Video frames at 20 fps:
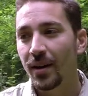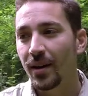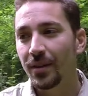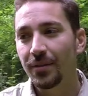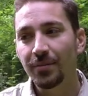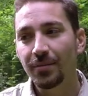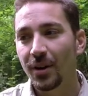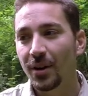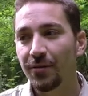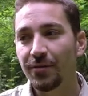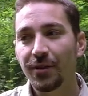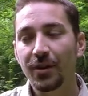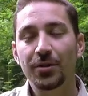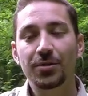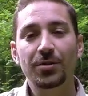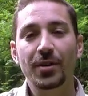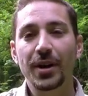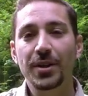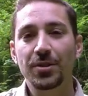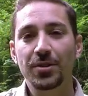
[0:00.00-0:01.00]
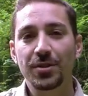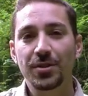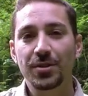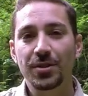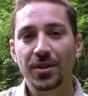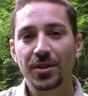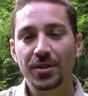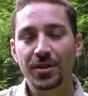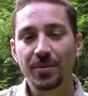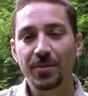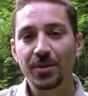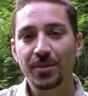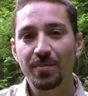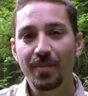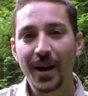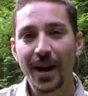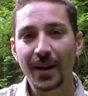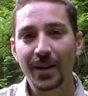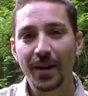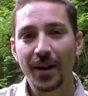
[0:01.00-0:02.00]
and a filtration system as
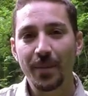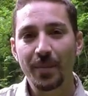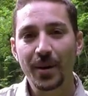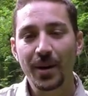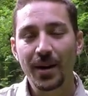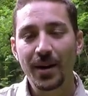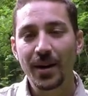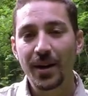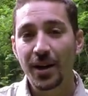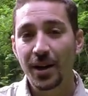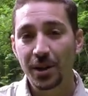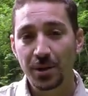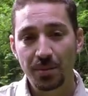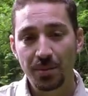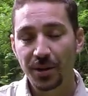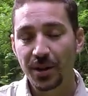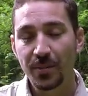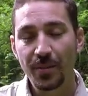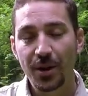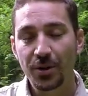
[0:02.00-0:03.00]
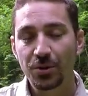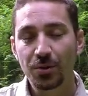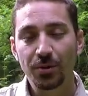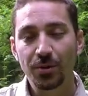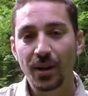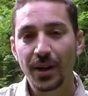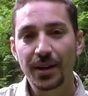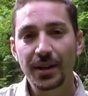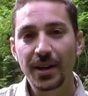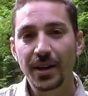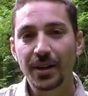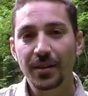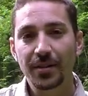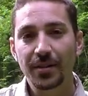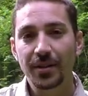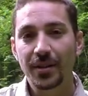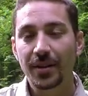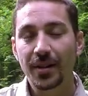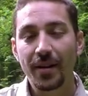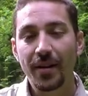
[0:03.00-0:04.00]
backup is pretty much all I need.
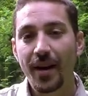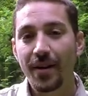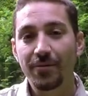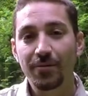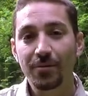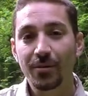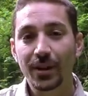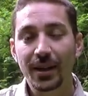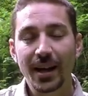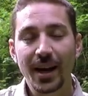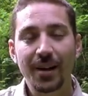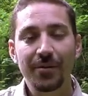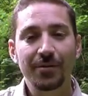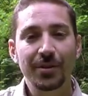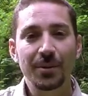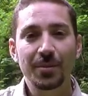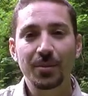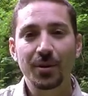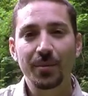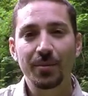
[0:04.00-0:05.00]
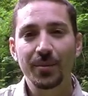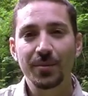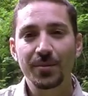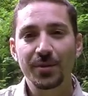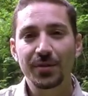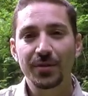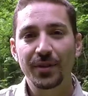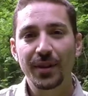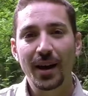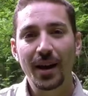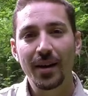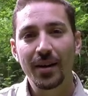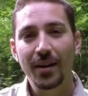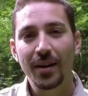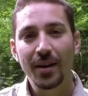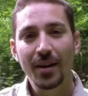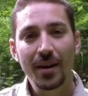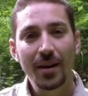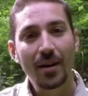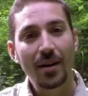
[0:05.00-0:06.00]
And I don't ever really have any problems for that.
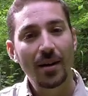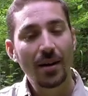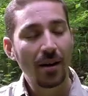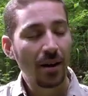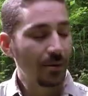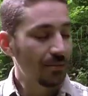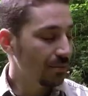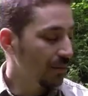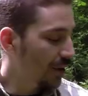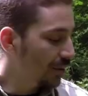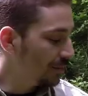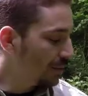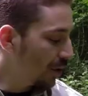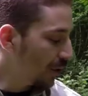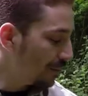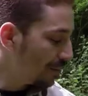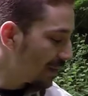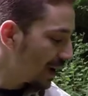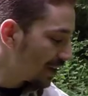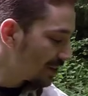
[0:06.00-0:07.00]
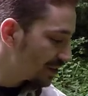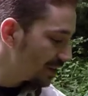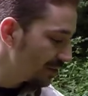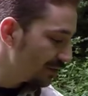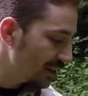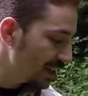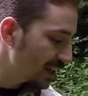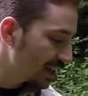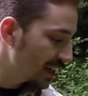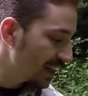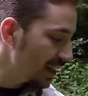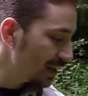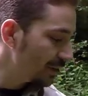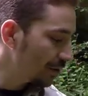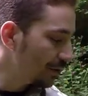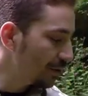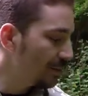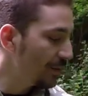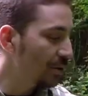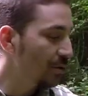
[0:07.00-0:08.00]
I'm not massively
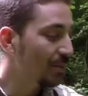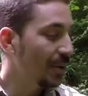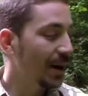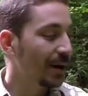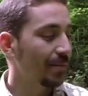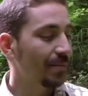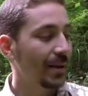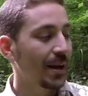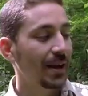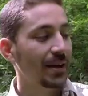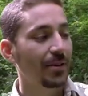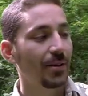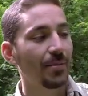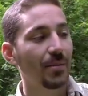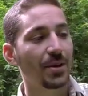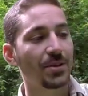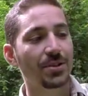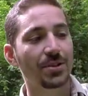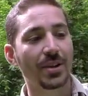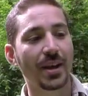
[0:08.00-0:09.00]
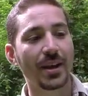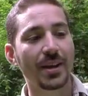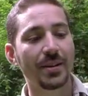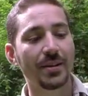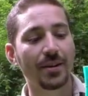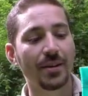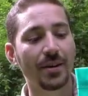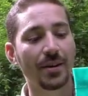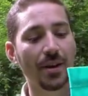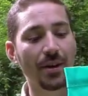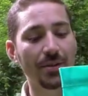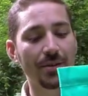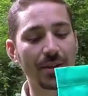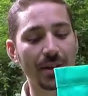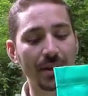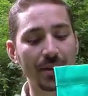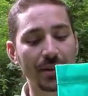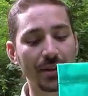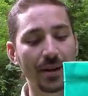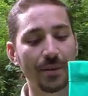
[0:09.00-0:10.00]
keen on the Milbank bag, I must say. I
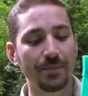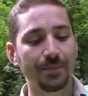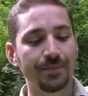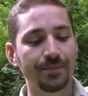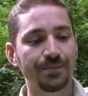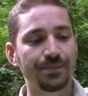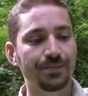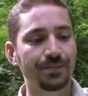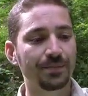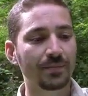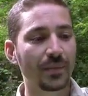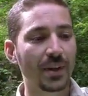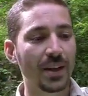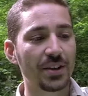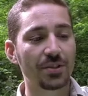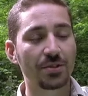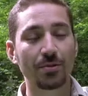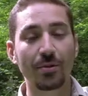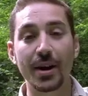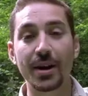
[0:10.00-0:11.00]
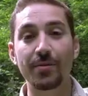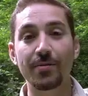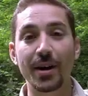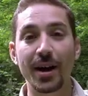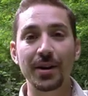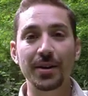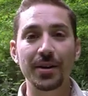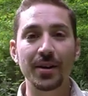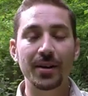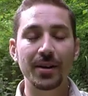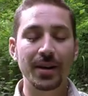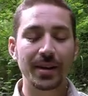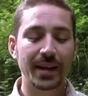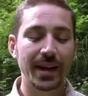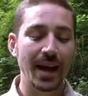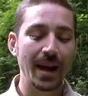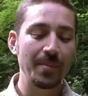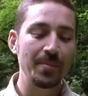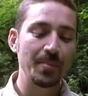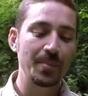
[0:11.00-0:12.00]
think it's great around a
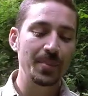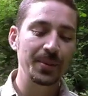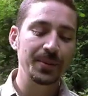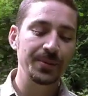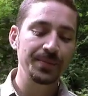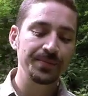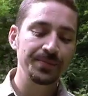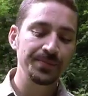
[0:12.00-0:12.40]
camp,